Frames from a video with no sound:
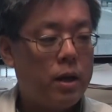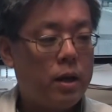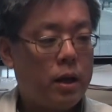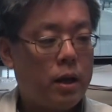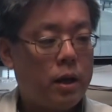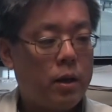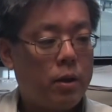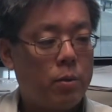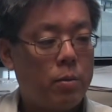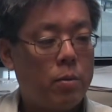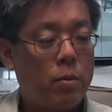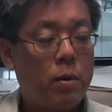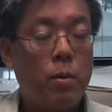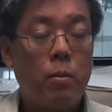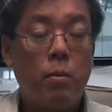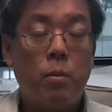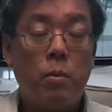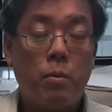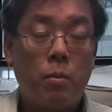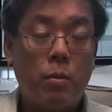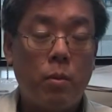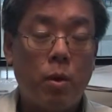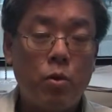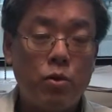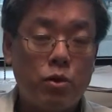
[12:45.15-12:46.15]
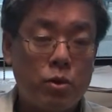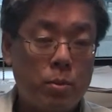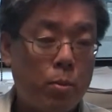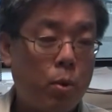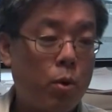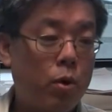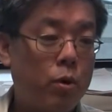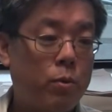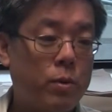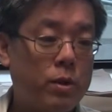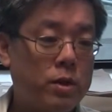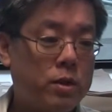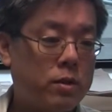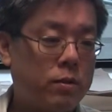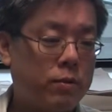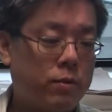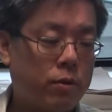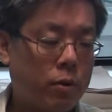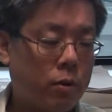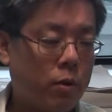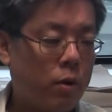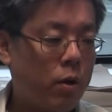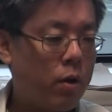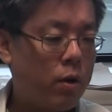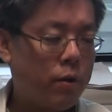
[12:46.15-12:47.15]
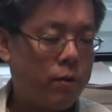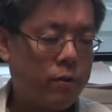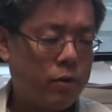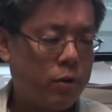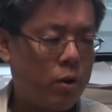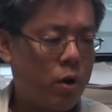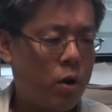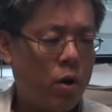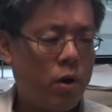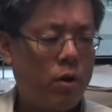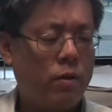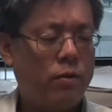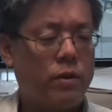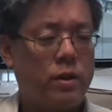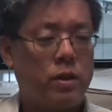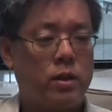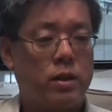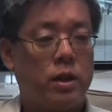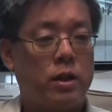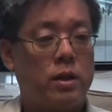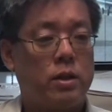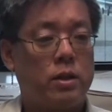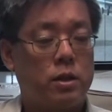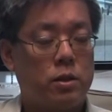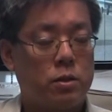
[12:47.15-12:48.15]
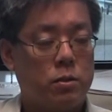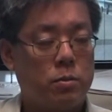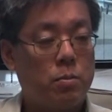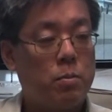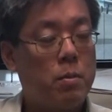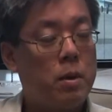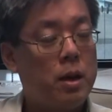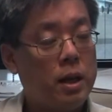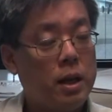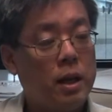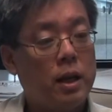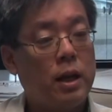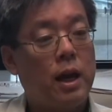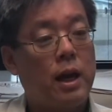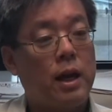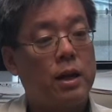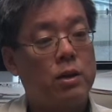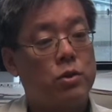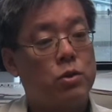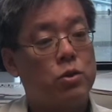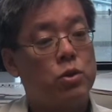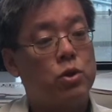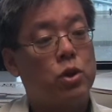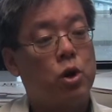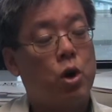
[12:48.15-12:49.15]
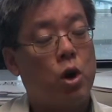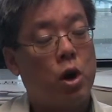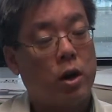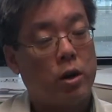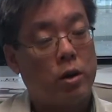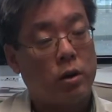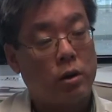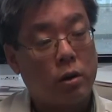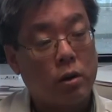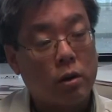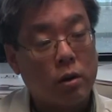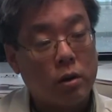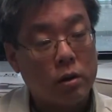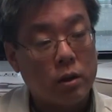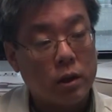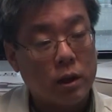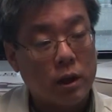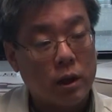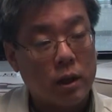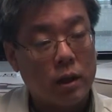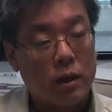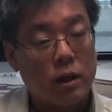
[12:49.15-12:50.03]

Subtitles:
And the most important reason for all of these things is many cancers caught early.